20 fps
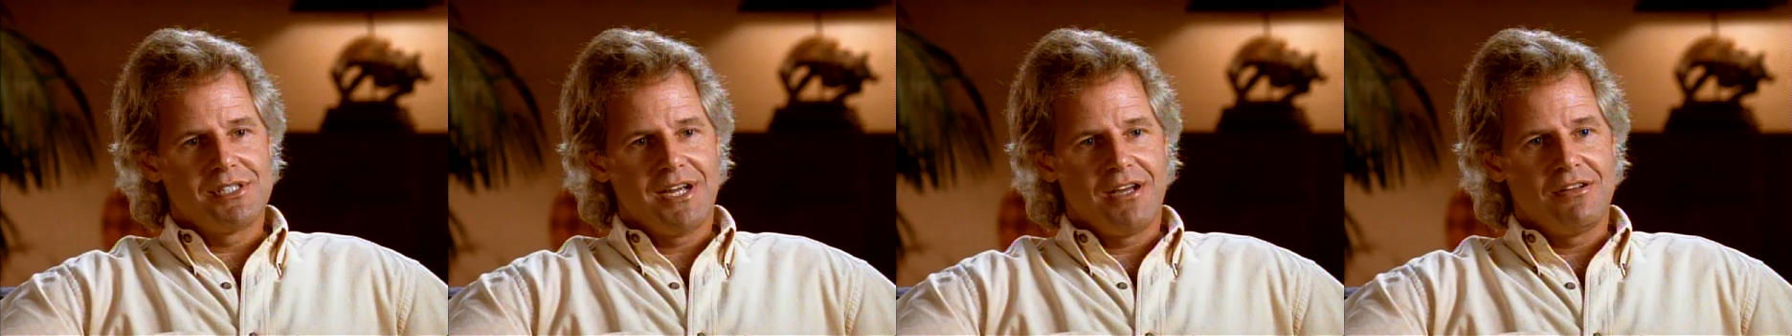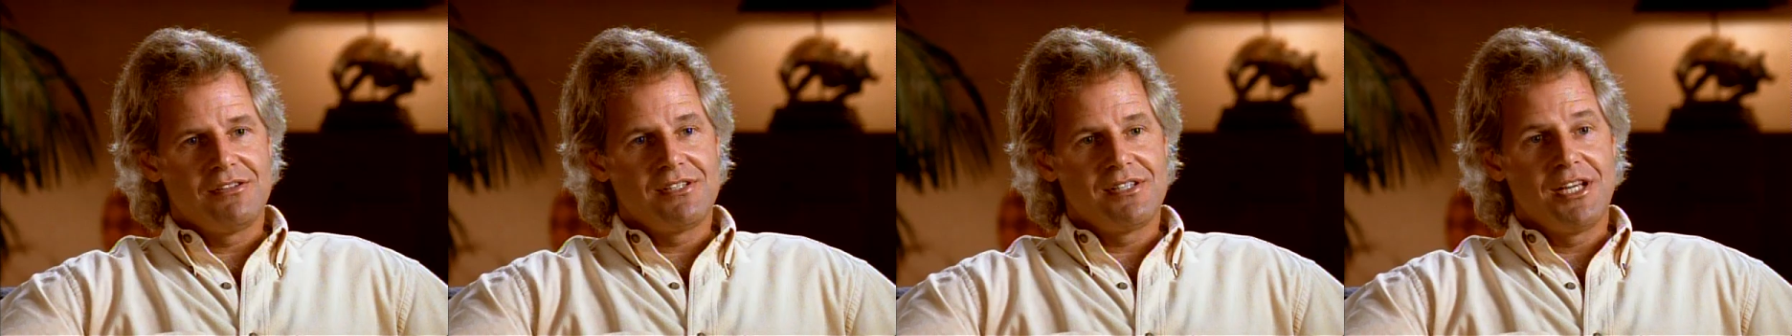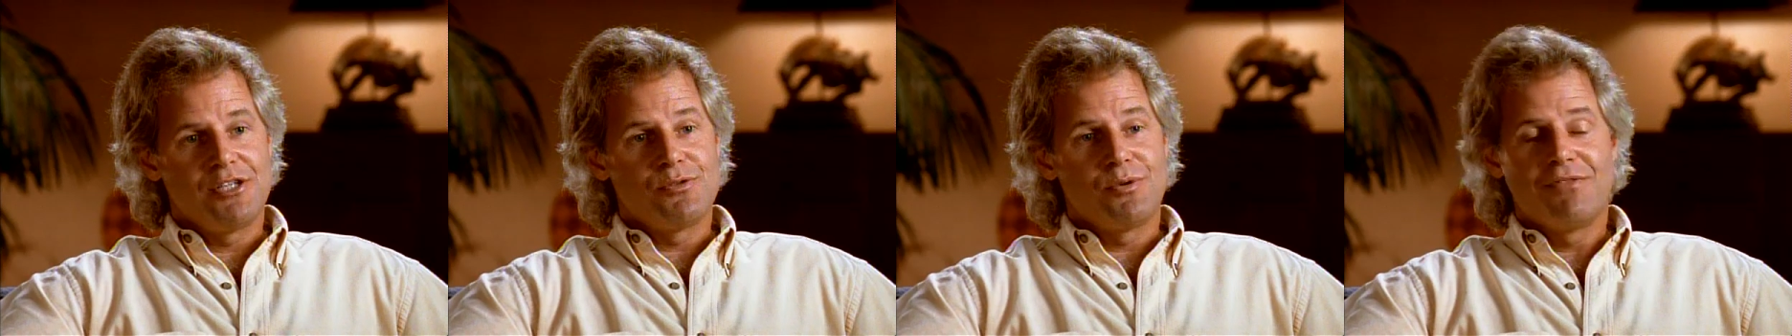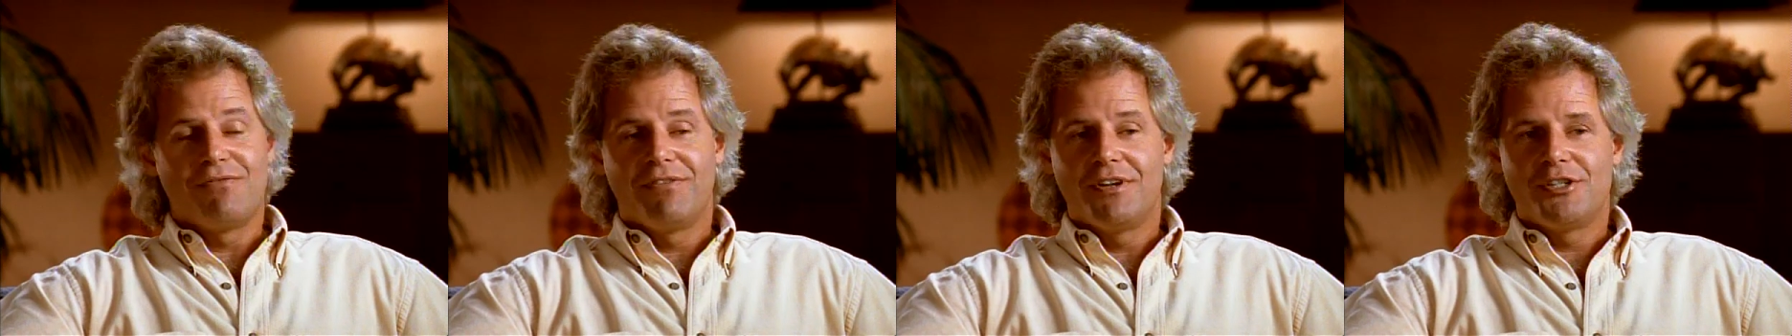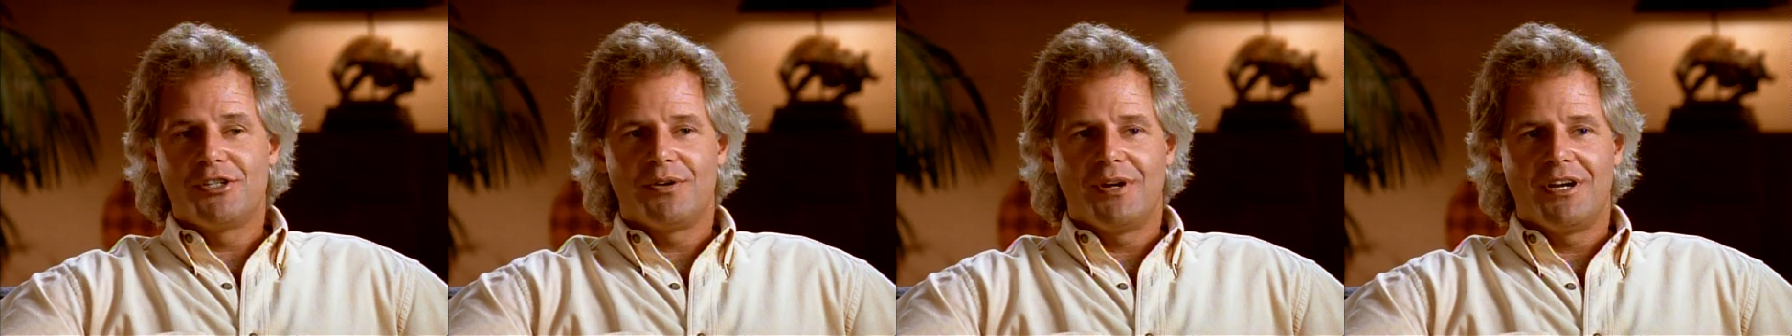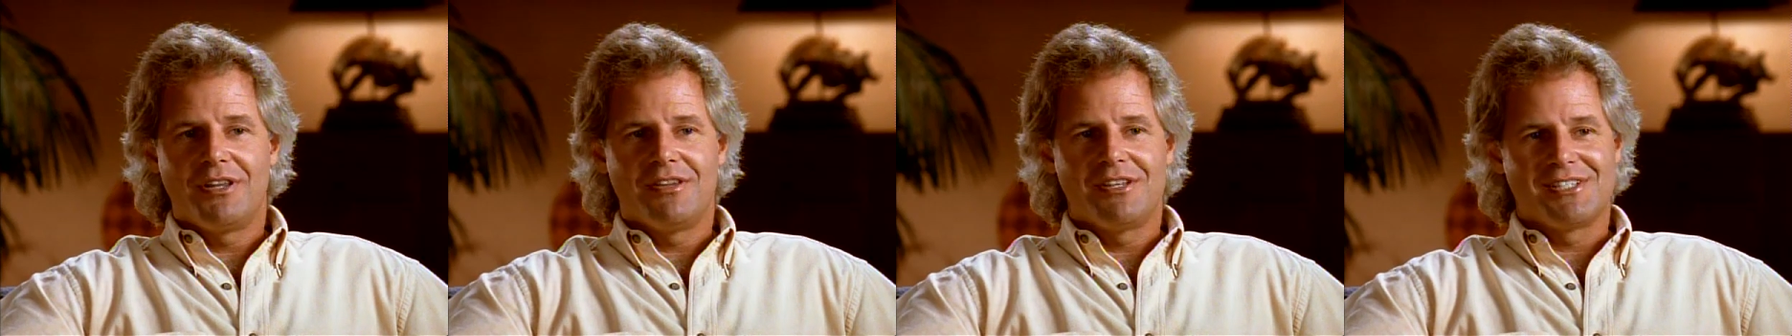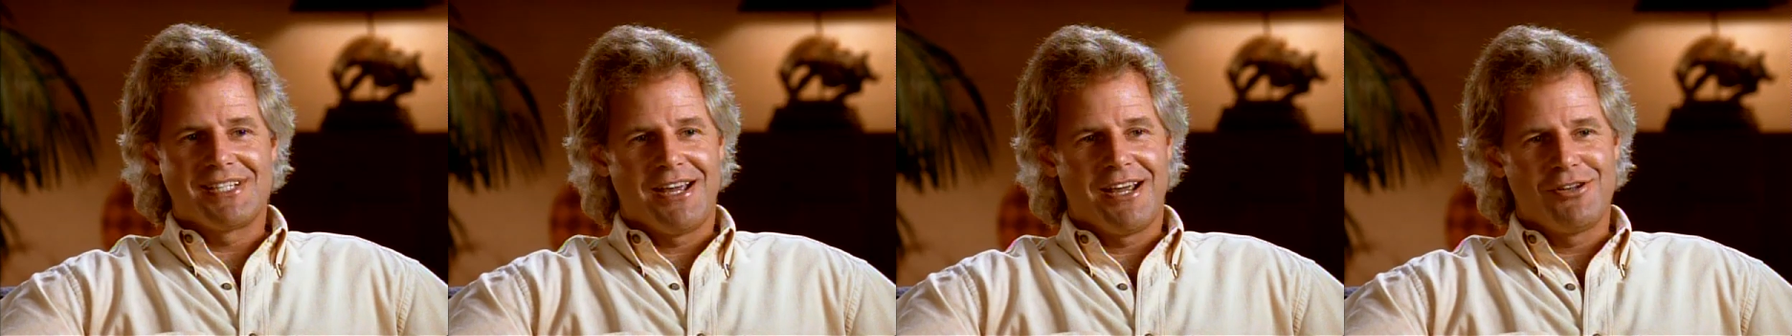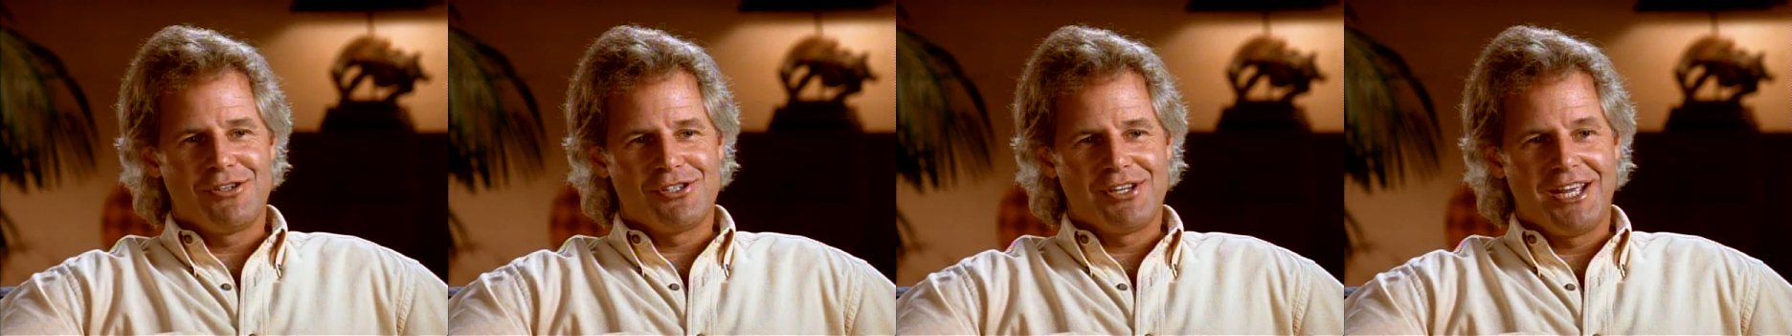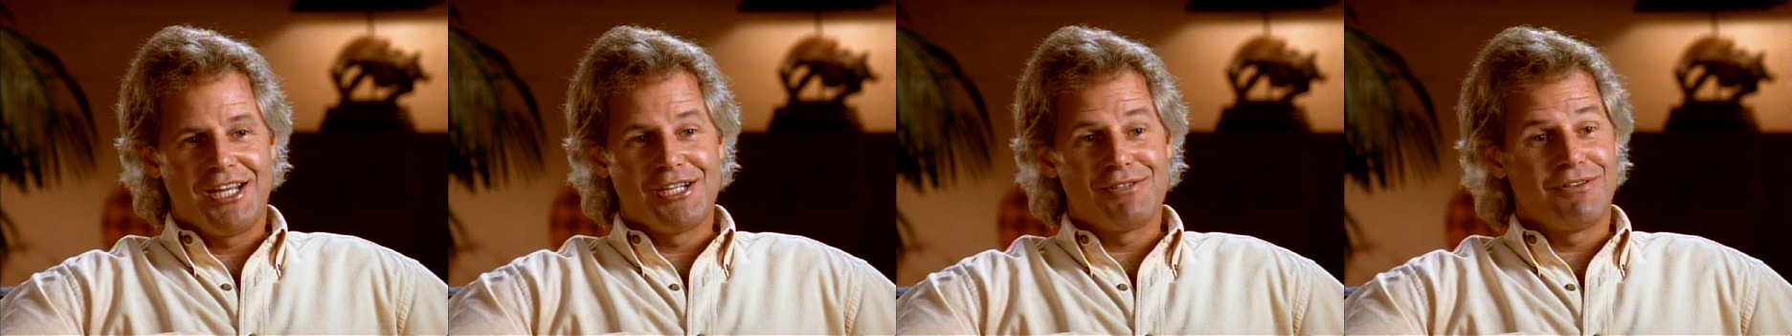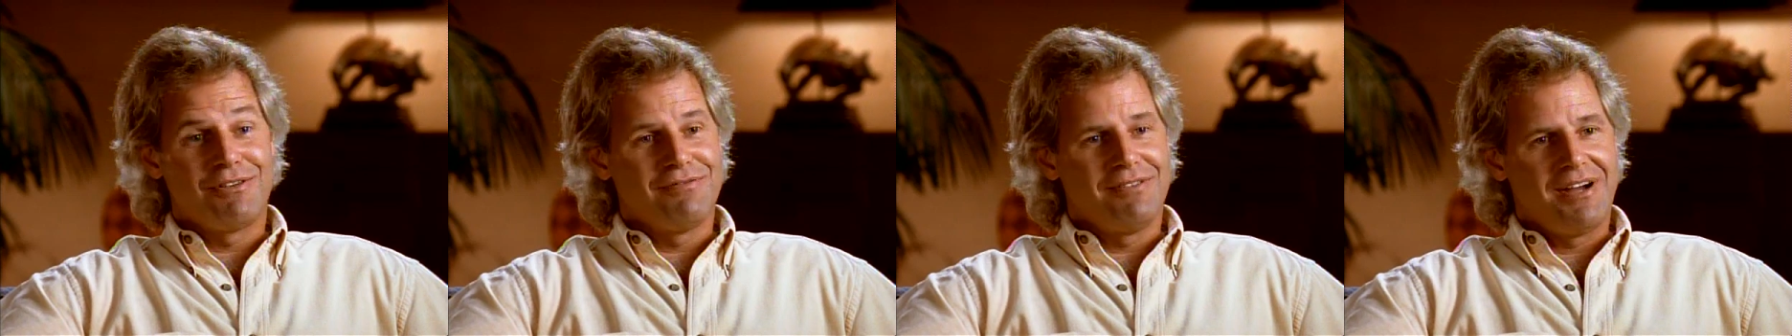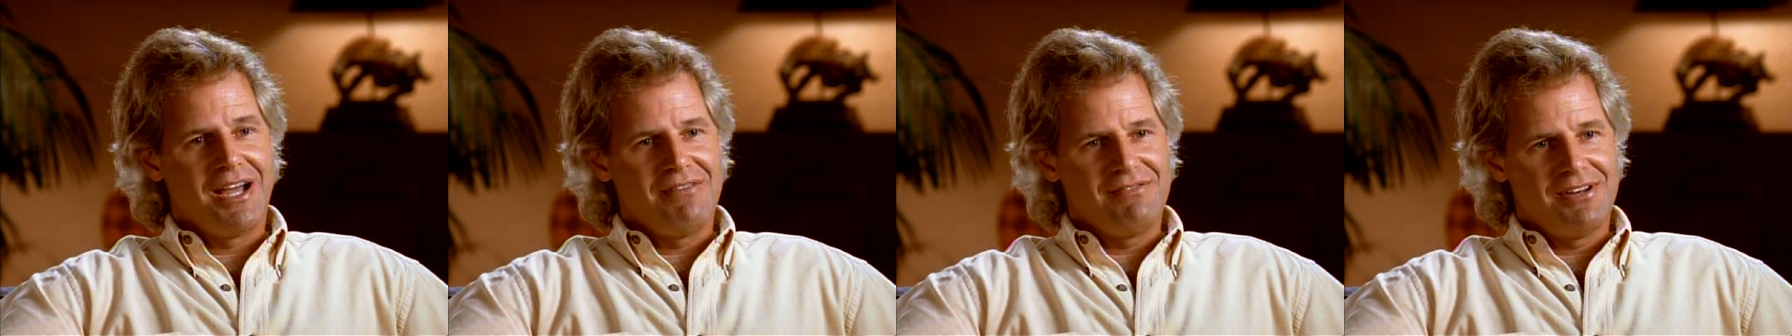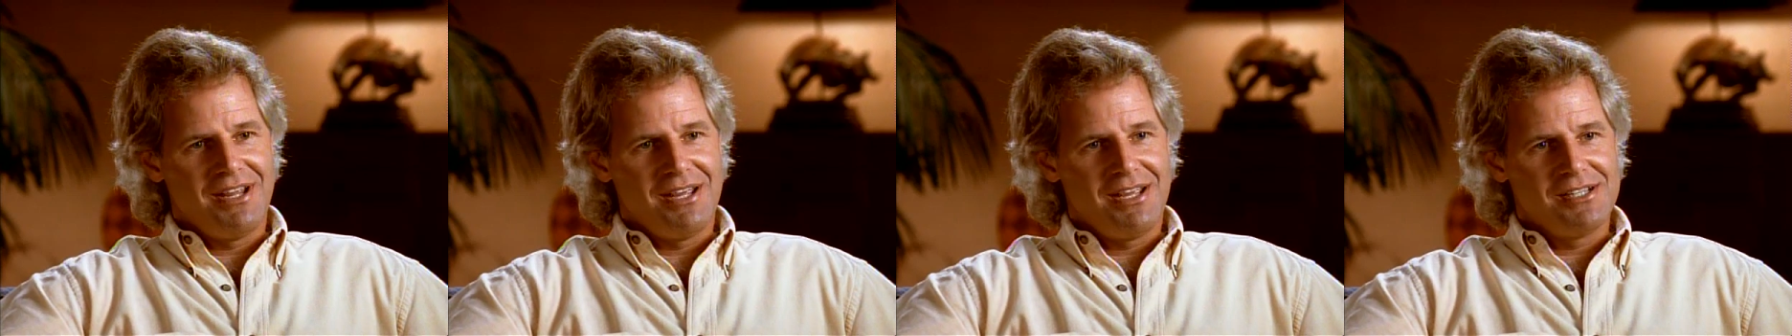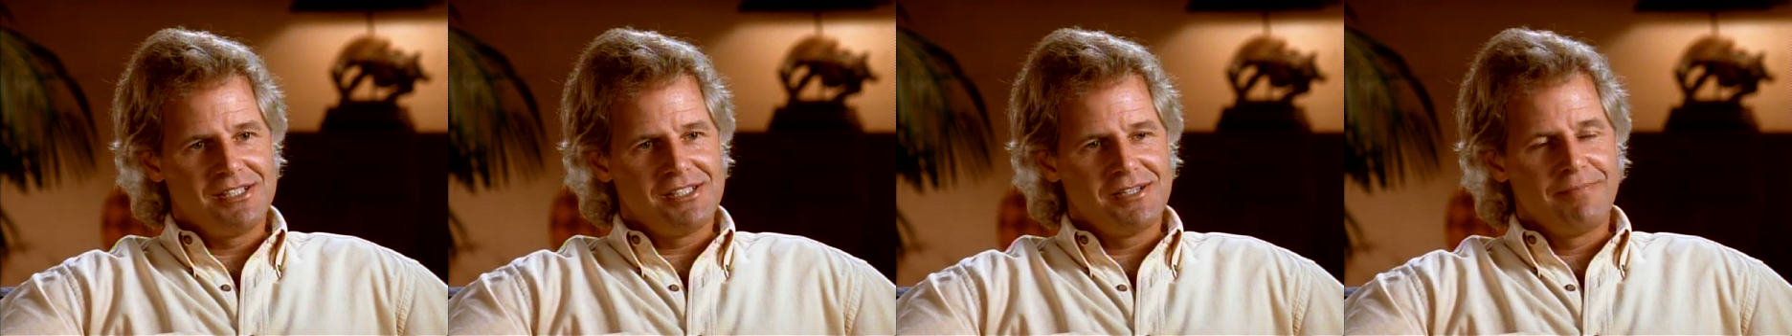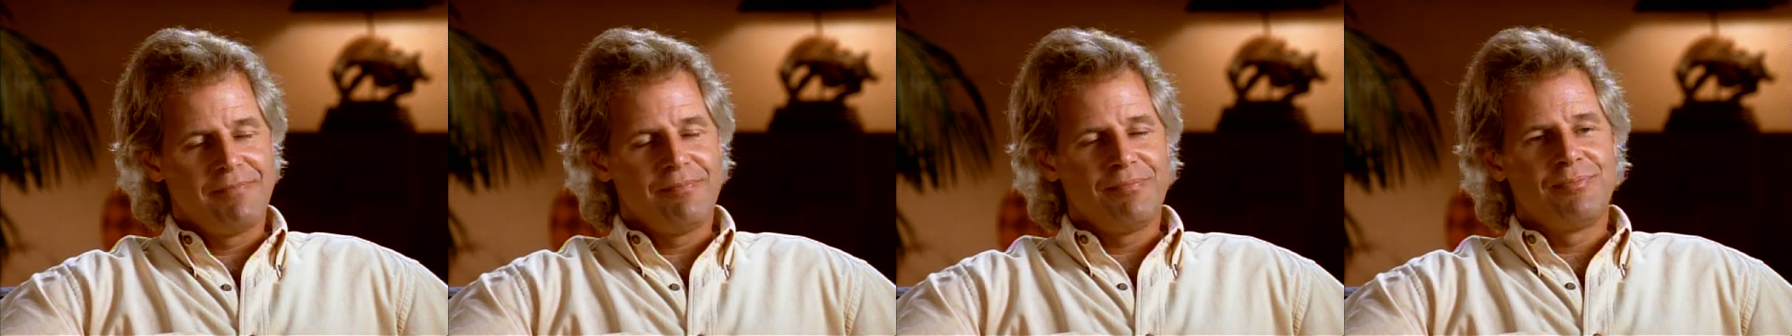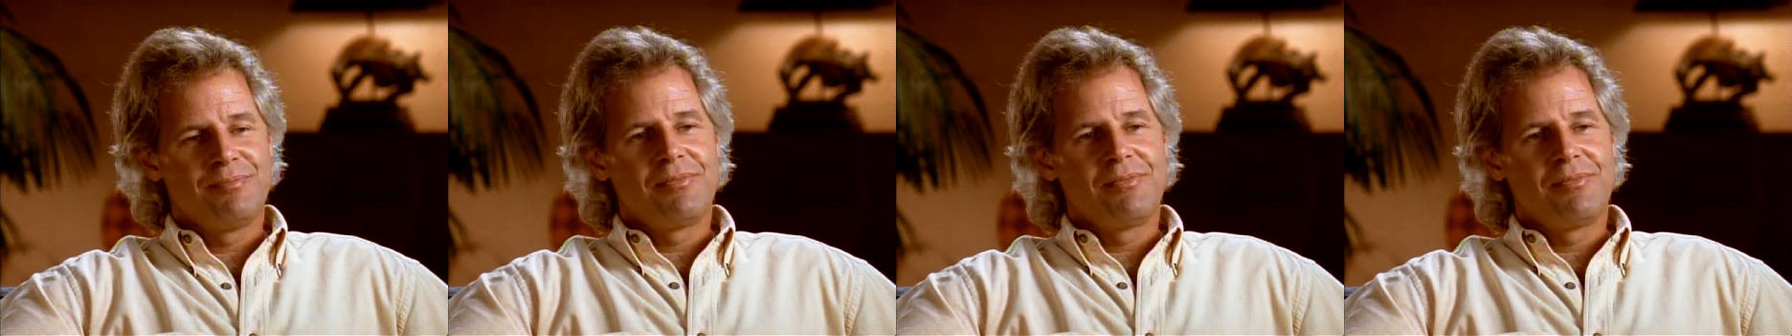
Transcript: a soundstage, refrigerate the soundstage for five days,